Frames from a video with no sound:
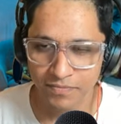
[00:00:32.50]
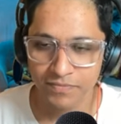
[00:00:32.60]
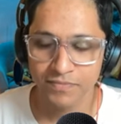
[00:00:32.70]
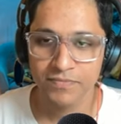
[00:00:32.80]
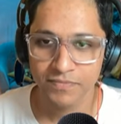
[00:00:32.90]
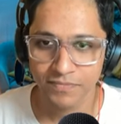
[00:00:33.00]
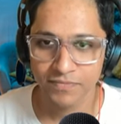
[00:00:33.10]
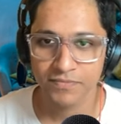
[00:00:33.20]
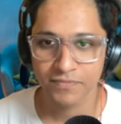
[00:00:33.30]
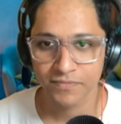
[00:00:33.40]

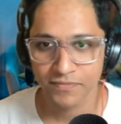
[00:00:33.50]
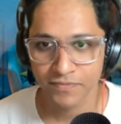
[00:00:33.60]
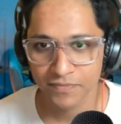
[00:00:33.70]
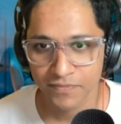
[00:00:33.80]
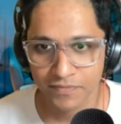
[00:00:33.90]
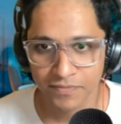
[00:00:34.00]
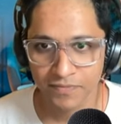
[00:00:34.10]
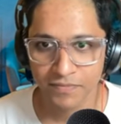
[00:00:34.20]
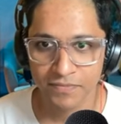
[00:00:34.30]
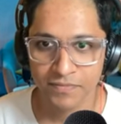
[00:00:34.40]

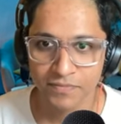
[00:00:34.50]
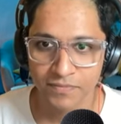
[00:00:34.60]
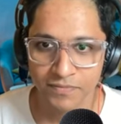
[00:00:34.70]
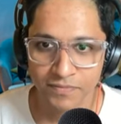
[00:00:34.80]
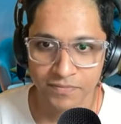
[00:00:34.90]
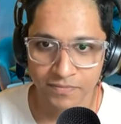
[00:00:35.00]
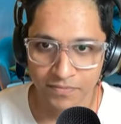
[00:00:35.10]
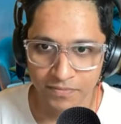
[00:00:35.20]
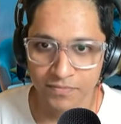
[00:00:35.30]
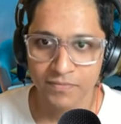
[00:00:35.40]

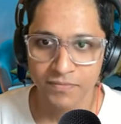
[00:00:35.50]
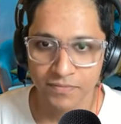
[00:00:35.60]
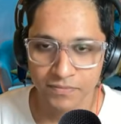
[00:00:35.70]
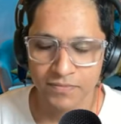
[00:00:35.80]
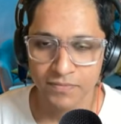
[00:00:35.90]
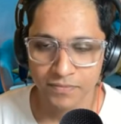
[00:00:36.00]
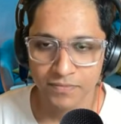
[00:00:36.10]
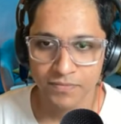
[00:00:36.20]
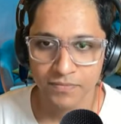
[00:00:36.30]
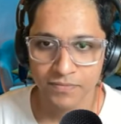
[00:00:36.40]

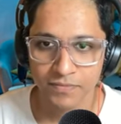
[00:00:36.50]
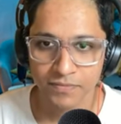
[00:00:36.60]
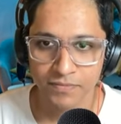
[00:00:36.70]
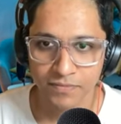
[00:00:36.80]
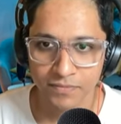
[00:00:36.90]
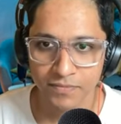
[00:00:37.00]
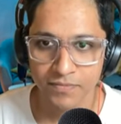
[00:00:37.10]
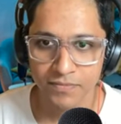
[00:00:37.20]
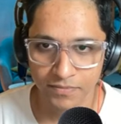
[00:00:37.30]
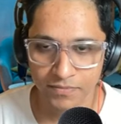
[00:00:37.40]

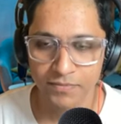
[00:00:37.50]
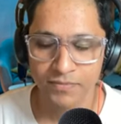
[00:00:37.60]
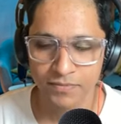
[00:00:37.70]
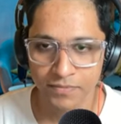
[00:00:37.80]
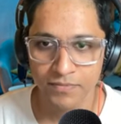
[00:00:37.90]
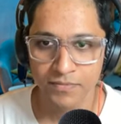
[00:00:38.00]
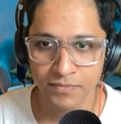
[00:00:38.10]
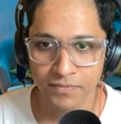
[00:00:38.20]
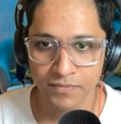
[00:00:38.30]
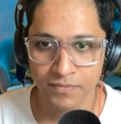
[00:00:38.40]

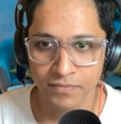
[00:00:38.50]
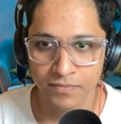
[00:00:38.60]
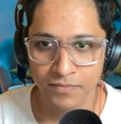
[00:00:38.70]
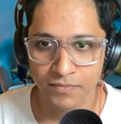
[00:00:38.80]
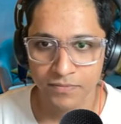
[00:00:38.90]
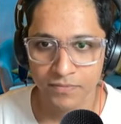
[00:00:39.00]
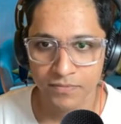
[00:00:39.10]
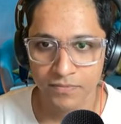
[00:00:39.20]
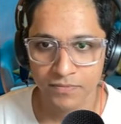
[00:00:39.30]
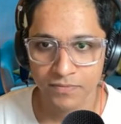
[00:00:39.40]

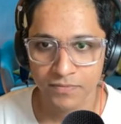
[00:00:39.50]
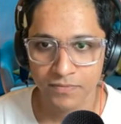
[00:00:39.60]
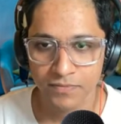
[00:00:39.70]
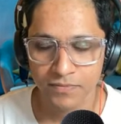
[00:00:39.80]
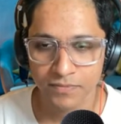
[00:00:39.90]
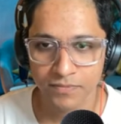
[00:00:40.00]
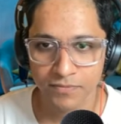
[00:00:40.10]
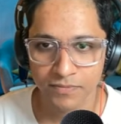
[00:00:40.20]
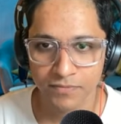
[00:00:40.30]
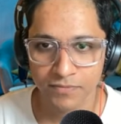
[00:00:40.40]
This person isn't speaking.